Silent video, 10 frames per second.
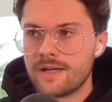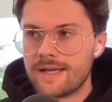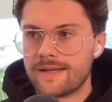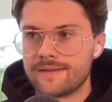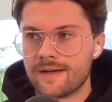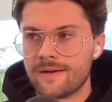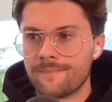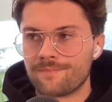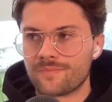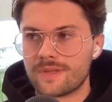and
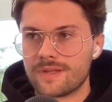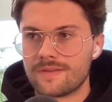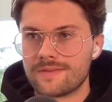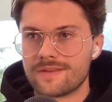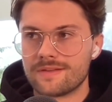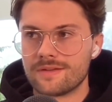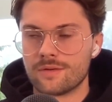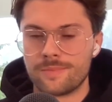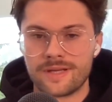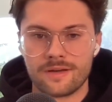being